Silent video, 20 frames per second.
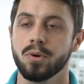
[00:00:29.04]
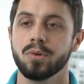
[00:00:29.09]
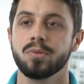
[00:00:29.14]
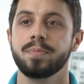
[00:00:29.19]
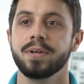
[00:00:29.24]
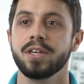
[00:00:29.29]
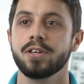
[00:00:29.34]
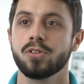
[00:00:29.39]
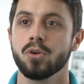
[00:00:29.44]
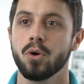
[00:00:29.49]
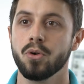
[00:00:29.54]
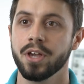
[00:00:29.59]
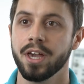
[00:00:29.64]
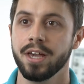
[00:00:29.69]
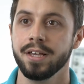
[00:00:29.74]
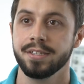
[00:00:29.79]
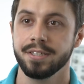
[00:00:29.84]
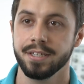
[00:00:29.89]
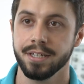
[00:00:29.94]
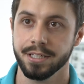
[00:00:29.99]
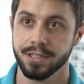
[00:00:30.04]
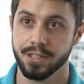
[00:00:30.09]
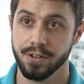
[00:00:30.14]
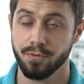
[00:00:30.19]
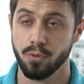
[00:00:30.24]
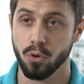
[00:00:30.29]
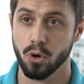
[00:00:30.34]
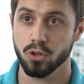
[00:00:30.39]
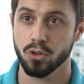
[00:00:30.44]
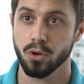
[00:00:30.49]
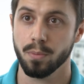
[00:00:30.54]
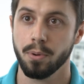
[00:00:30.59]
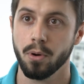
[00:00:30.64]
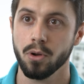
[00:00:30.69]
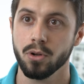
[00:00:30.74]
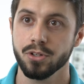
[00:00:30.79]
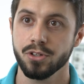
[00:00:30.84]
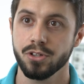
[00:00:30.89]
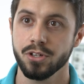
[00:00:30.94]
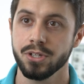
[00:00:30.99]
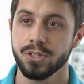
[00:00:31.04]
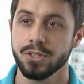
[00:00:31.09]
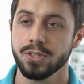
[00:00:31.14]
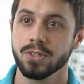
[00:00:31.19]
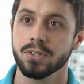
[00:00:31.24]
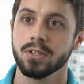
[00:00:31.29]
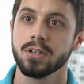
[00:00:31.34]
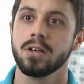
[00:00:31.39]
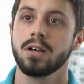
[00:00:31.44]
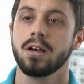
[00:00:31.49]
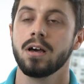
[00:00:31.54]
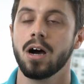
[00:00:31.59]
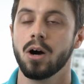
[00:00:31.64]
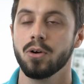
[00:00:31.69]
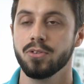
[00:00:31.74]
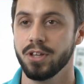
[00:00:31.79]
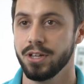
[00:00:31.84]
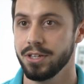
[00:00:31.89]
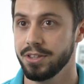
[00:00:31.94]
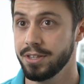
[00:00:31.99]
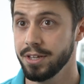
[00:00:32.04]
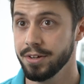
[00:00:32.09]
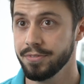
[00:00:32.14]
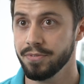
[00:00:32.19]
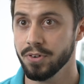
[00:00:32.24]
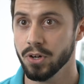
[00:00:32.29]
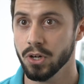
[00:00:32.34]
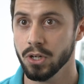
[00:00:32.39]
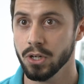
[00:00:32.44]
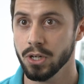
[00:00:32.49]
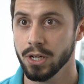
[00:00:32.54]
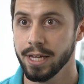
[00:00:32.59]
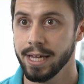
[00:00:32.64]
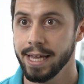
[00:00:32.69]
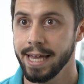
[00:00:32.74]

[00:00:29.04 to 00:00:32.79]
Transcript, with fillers: will be showcasing the four topologies, how they differ,